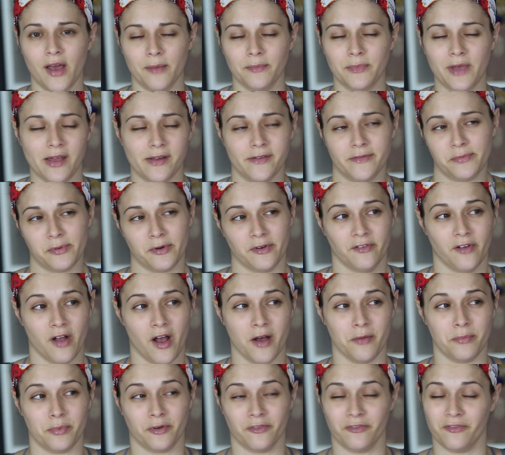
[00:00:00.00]
I'm kind of
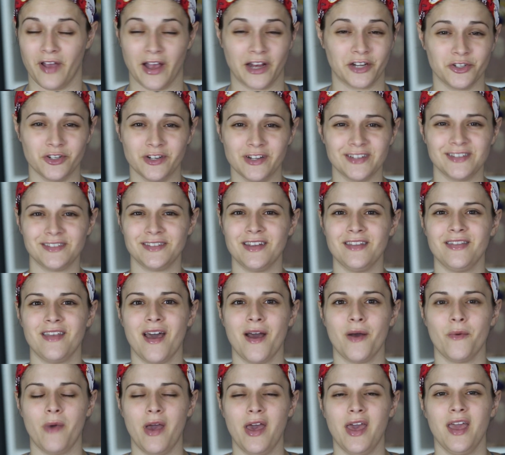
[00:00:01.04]
a perfectionist in
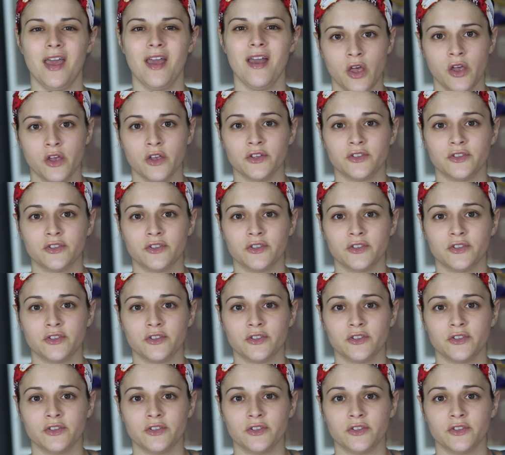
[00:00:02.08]
that way.